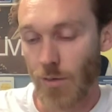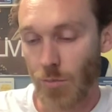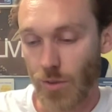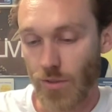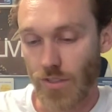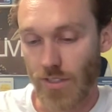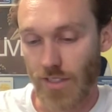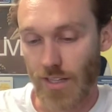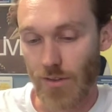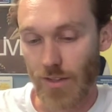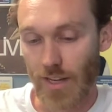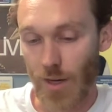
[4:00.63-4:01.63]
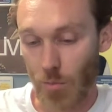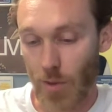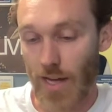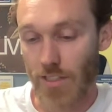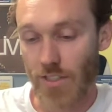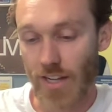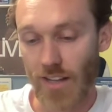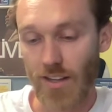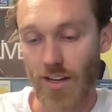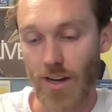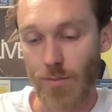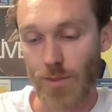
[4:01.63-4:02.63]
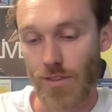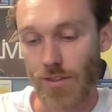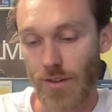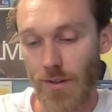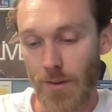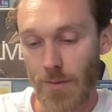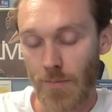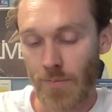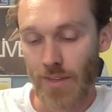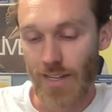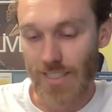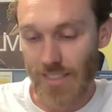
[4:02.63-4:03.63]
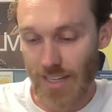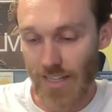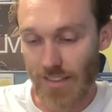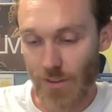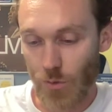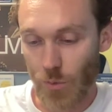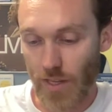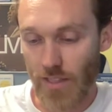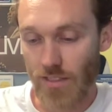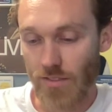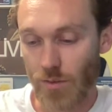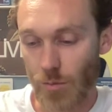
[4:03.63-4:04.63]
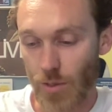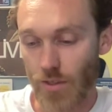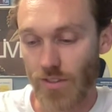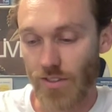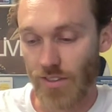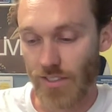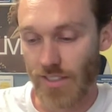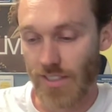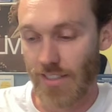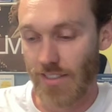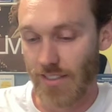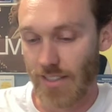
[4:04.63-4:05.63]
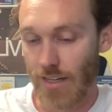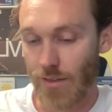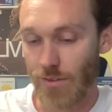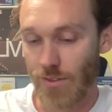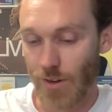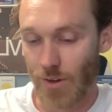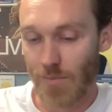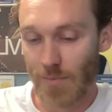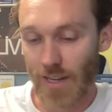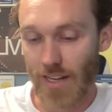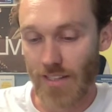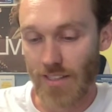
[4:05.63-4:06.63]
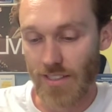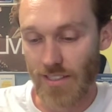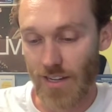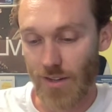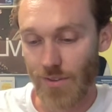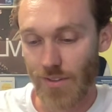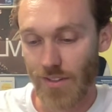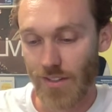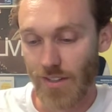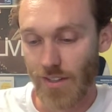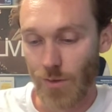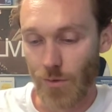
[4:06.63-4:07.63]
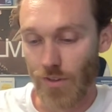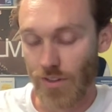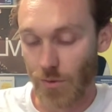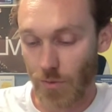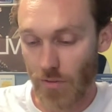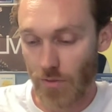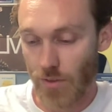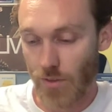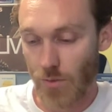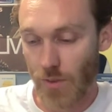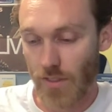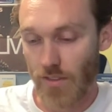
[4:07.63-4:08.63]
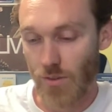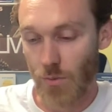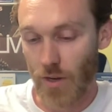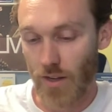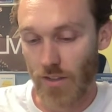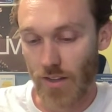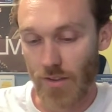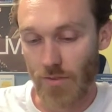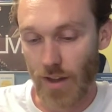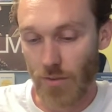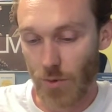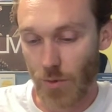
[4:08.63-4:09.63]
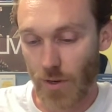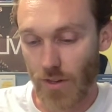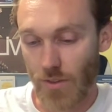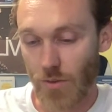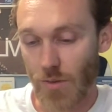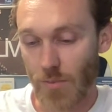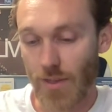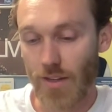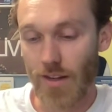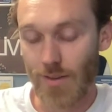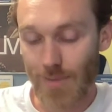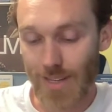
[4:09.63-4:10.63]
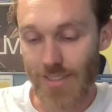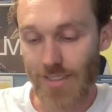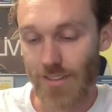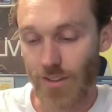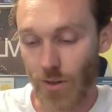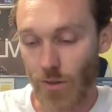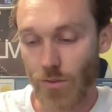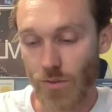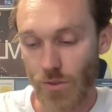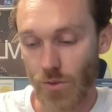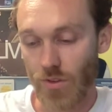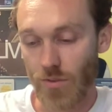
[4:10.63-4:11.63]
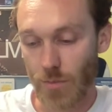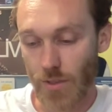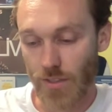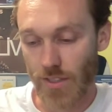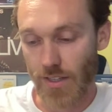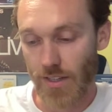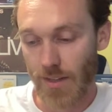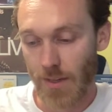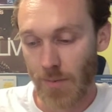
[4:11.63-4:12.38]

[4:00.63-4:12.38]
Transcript: produce a sound like an Apache helicopter. It's not that the wings of the birds in our cities and towns aren't making this sound, or that the rivers, winds, and wildlife everywhere don't emit their own sort of music.